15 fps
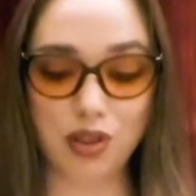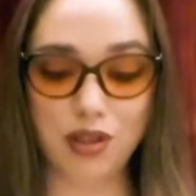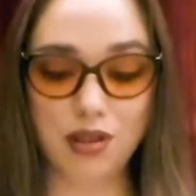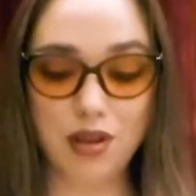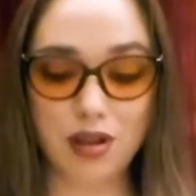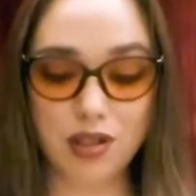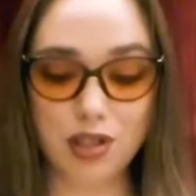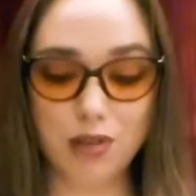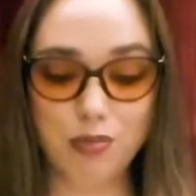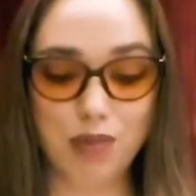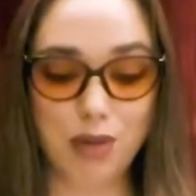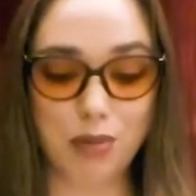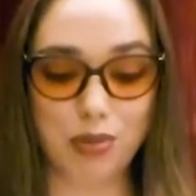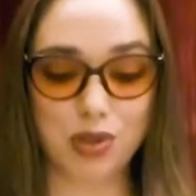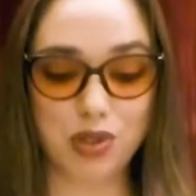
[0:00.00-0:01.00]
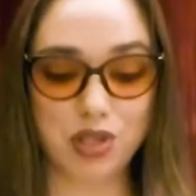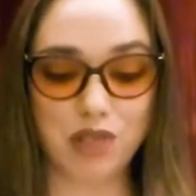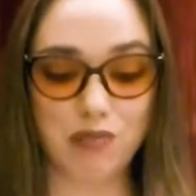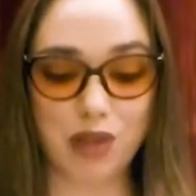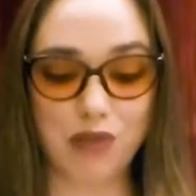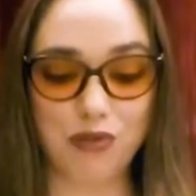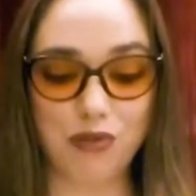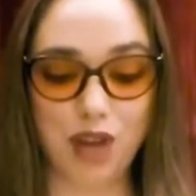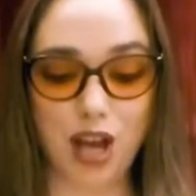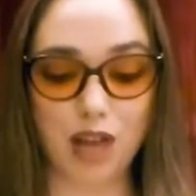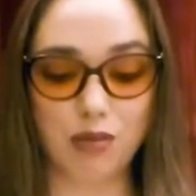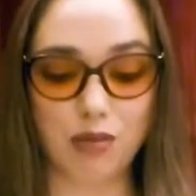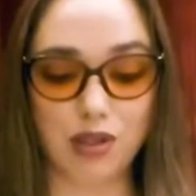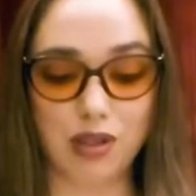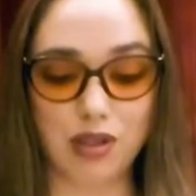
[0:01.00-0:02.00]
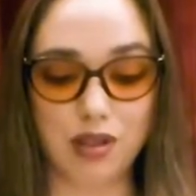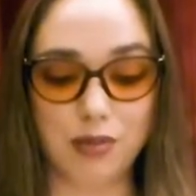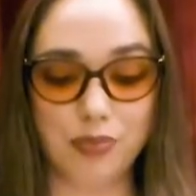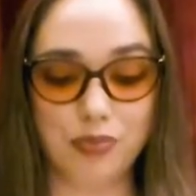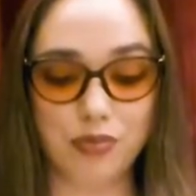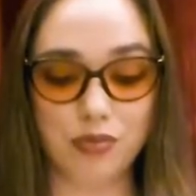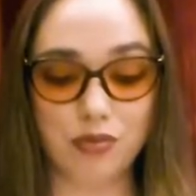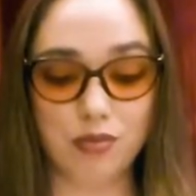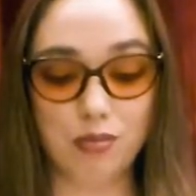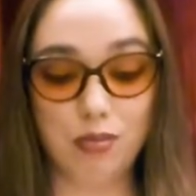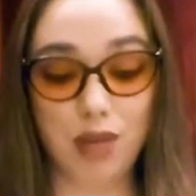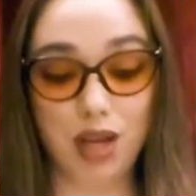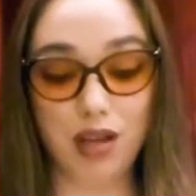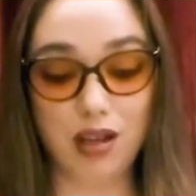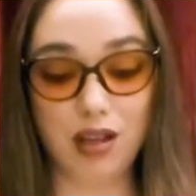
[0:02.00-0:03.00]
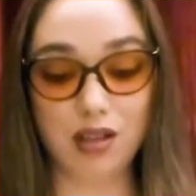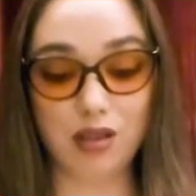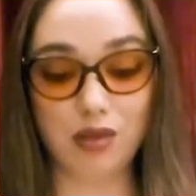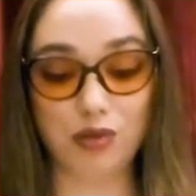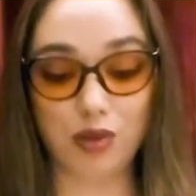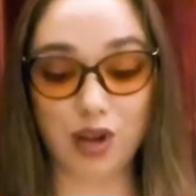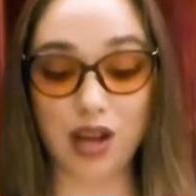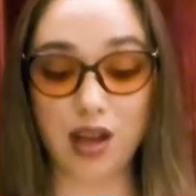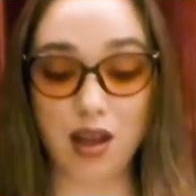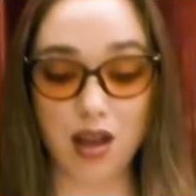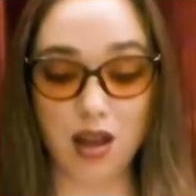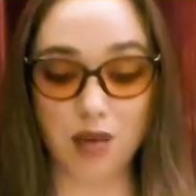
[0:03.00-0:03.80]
the younger members of my family, meaning, for I am